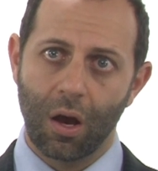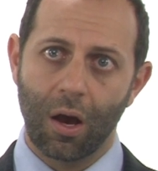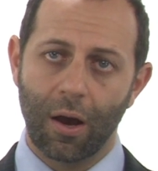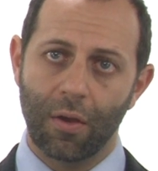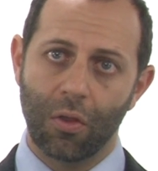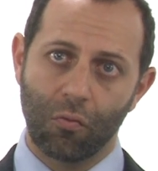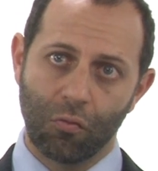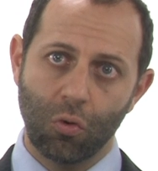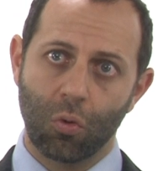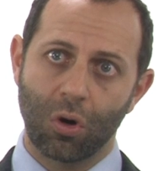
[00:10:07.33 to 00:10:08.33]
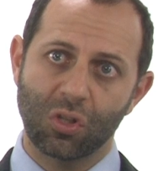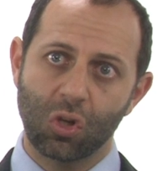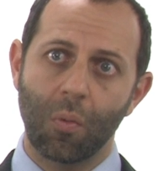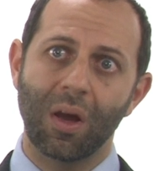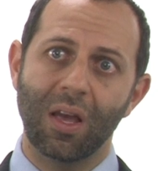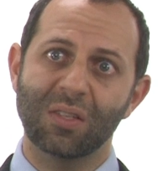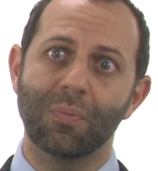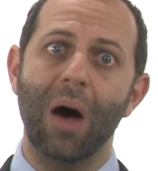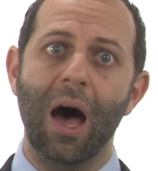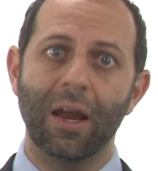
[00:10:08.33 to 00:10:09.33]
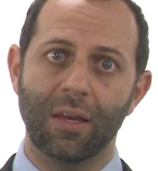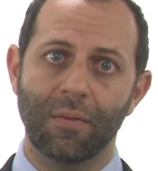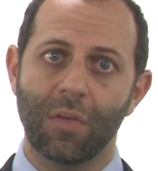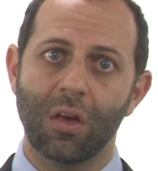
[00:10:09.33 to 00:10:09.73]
uh, the root word soma is body.